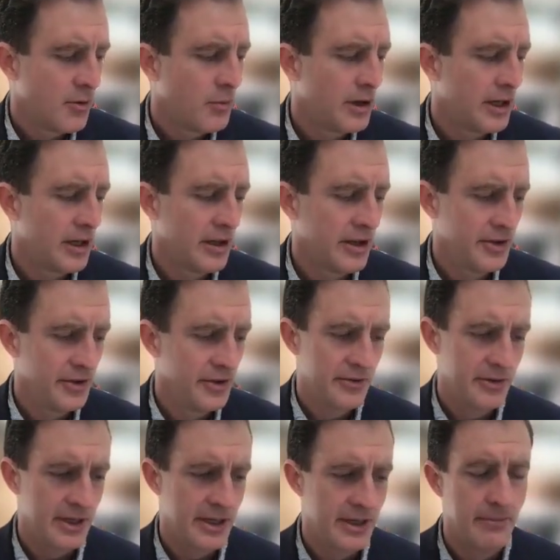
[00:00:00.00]
will
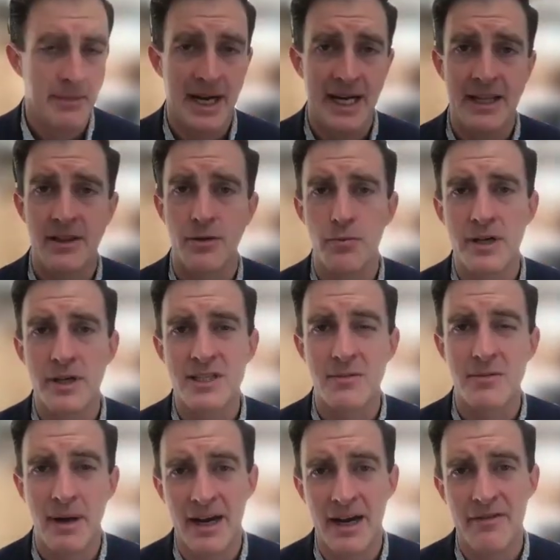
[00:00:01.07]
make the risk
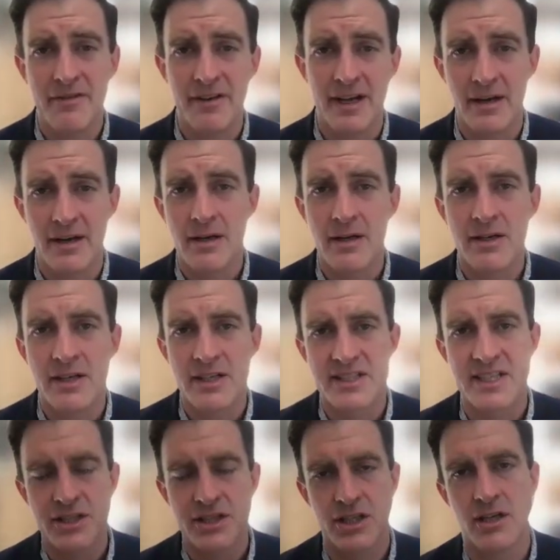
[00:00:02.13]
benefit
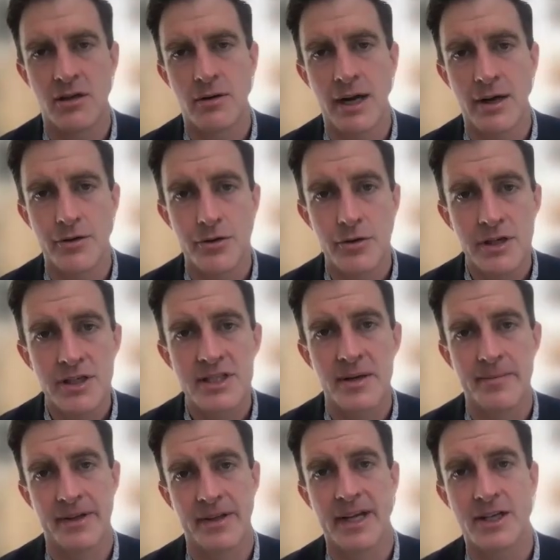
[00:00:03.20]
decision around doing
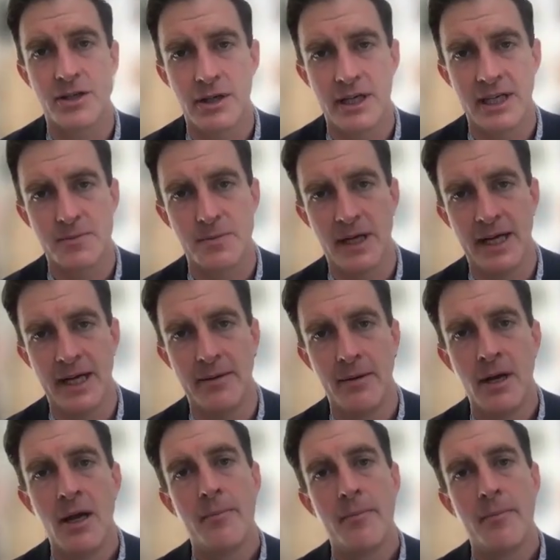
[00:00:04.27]
something like transplant